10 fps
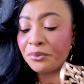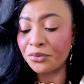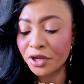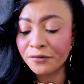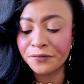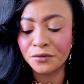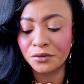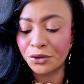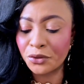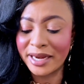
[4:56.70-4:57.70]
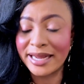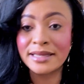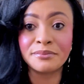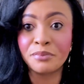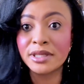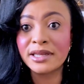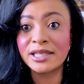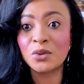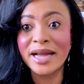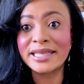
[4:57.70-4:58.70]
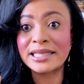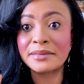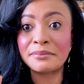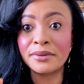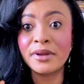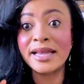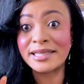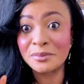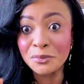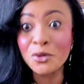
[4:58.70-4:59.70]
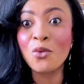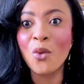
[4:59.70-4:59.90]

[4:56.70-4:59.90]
beautiful, and the bottle is quite a simple